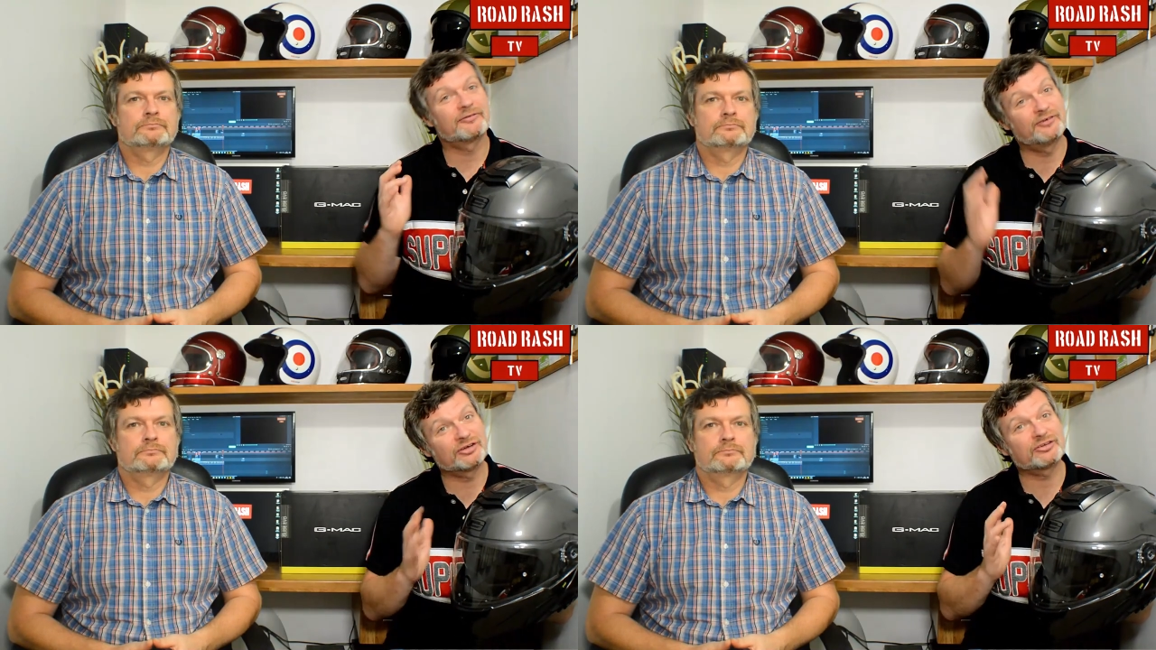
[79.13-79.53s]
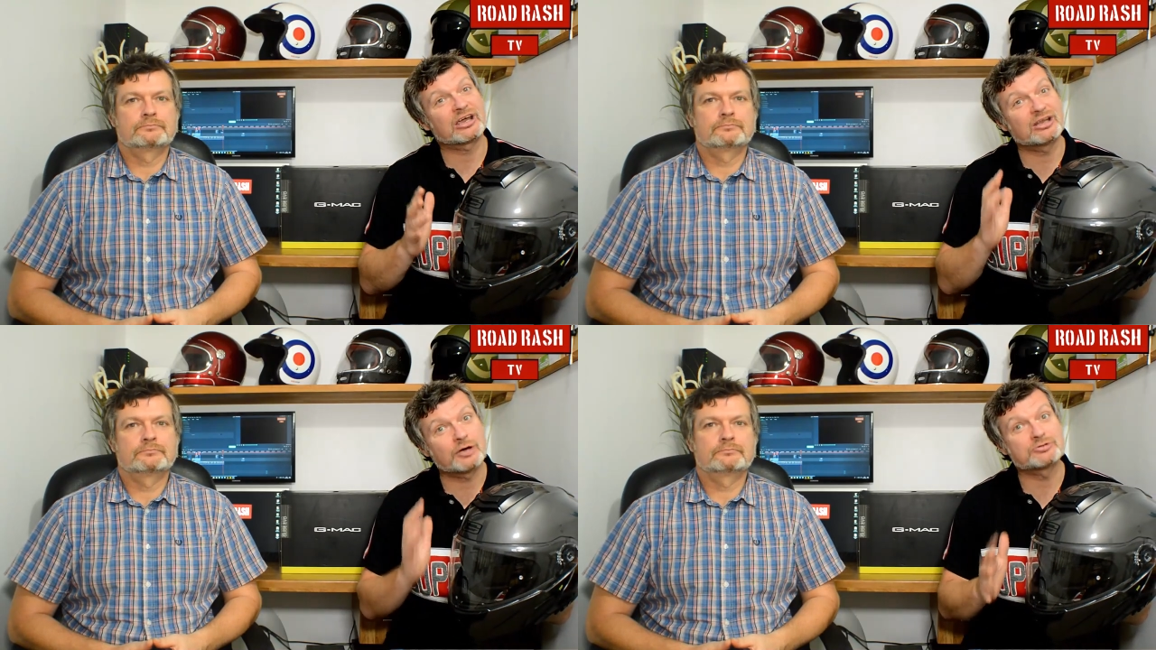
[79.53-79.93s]
Speaker 1: the first
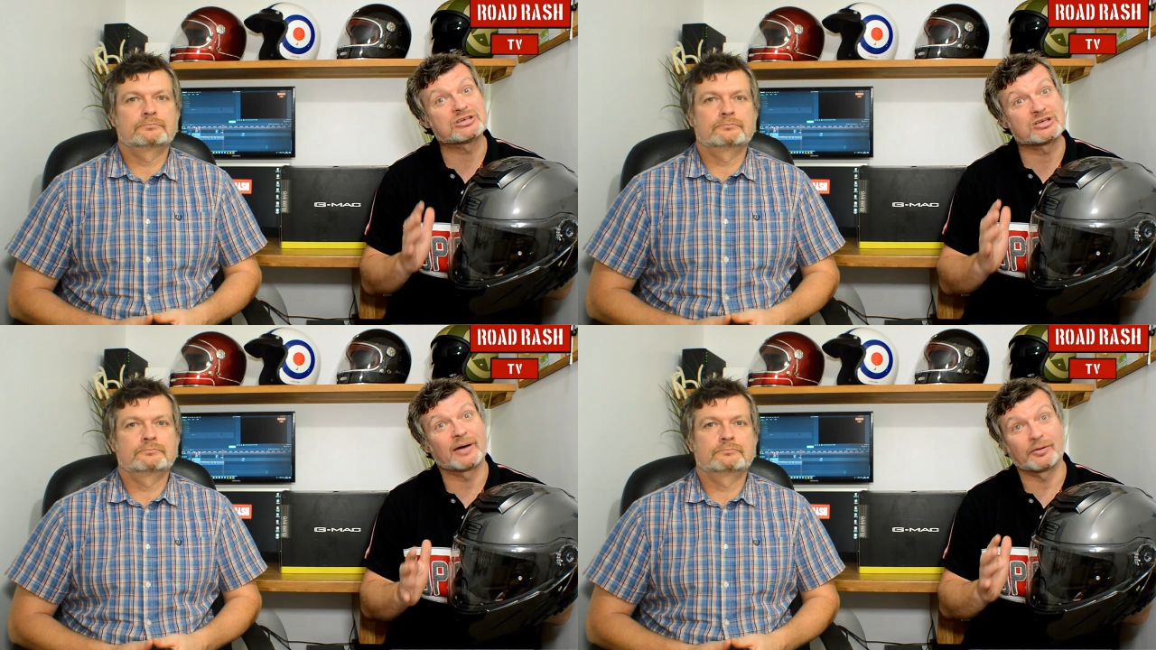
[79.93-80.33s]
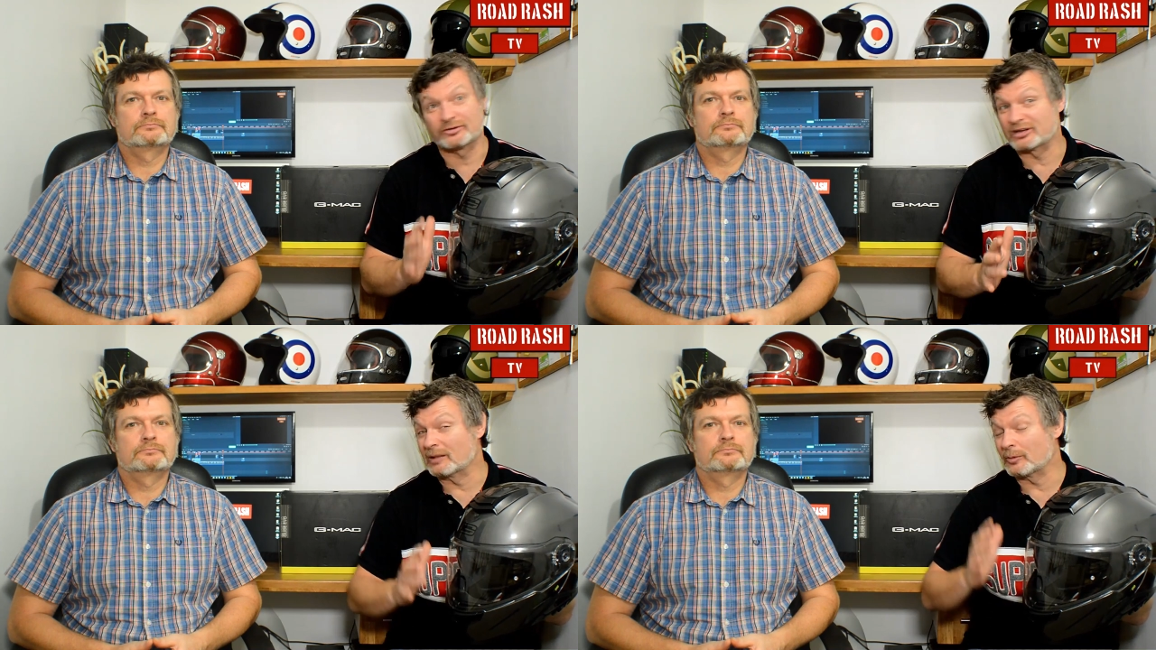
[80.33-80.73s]
thing I noticed about
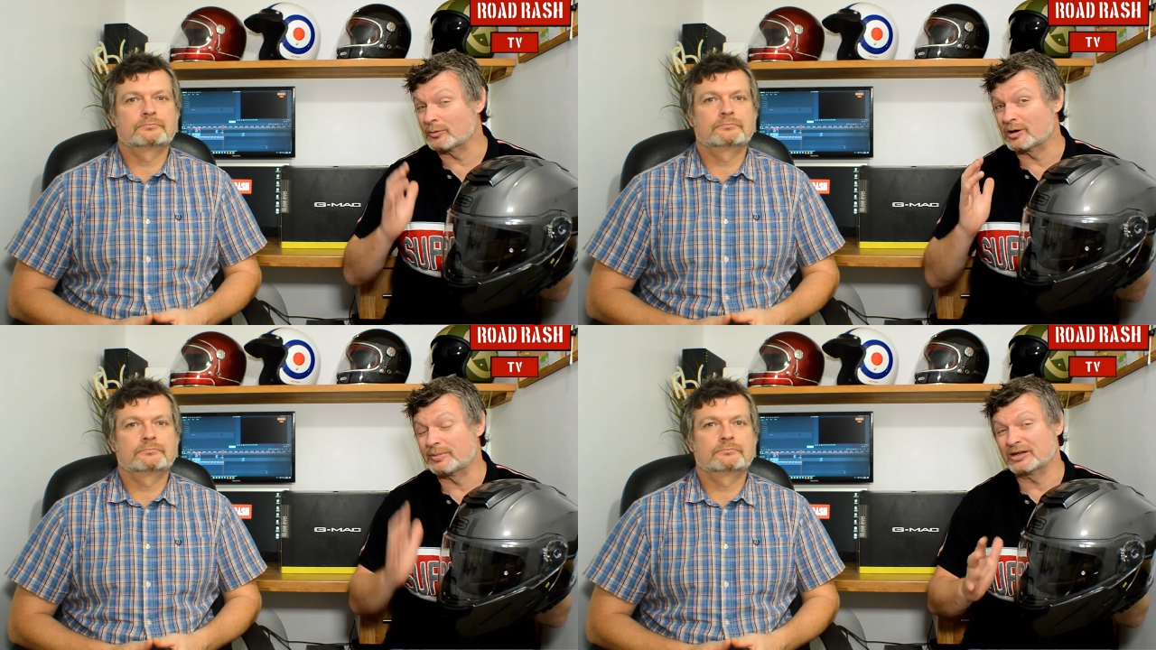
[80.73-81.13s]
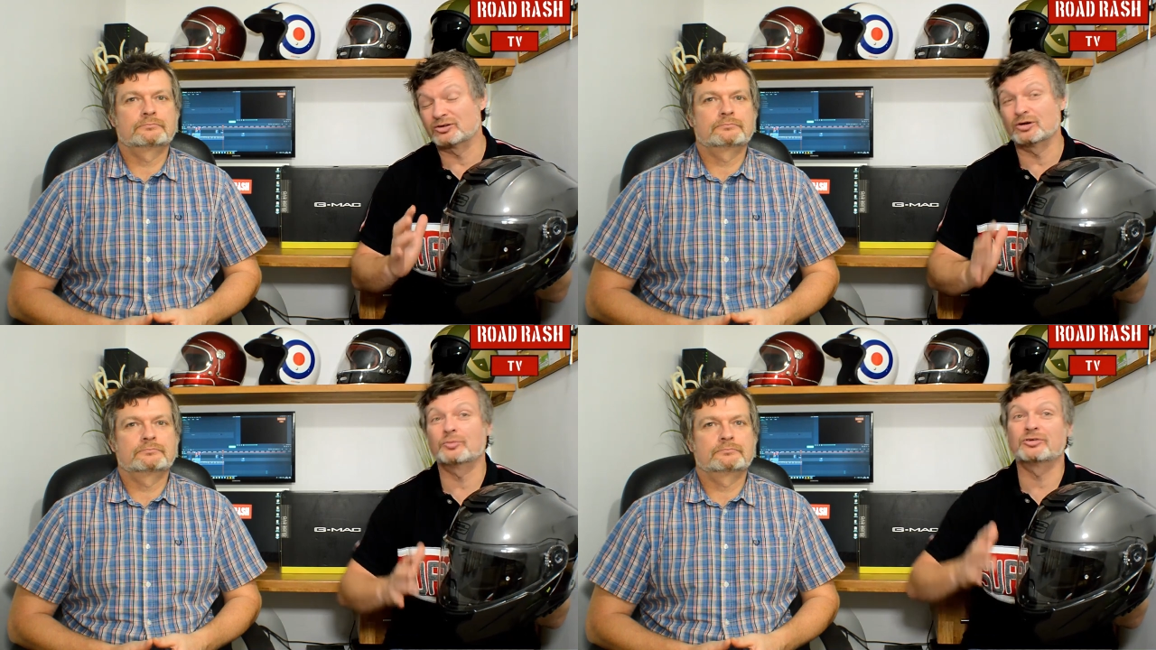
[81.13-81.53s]
this helmet when I
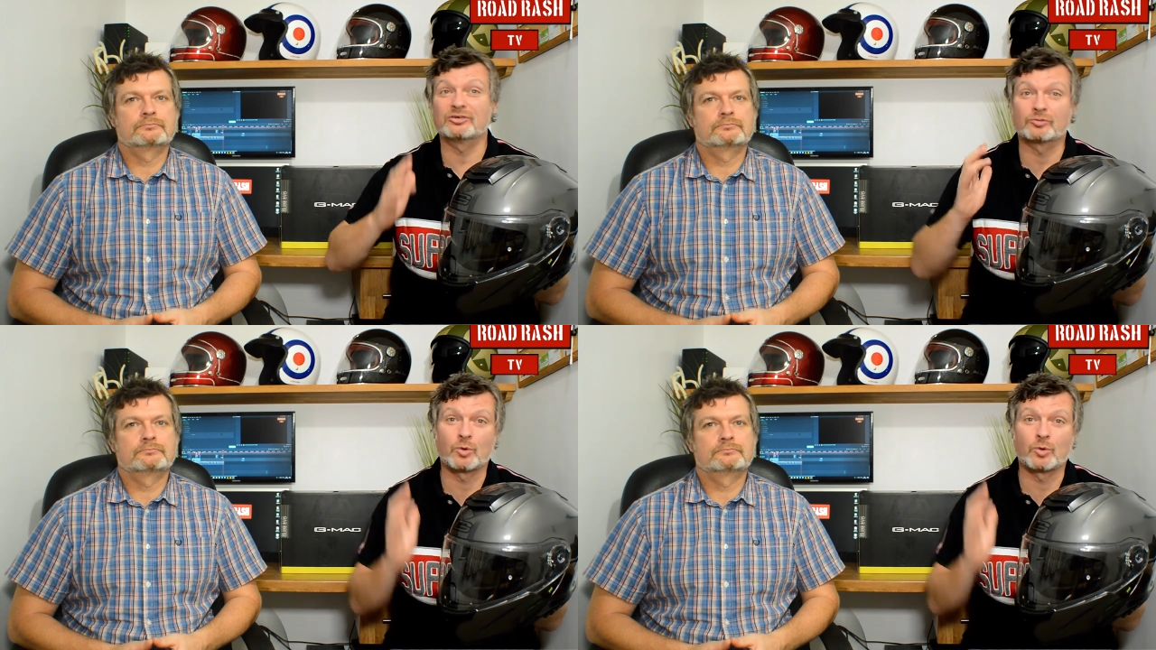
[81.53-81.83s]
picked it up was its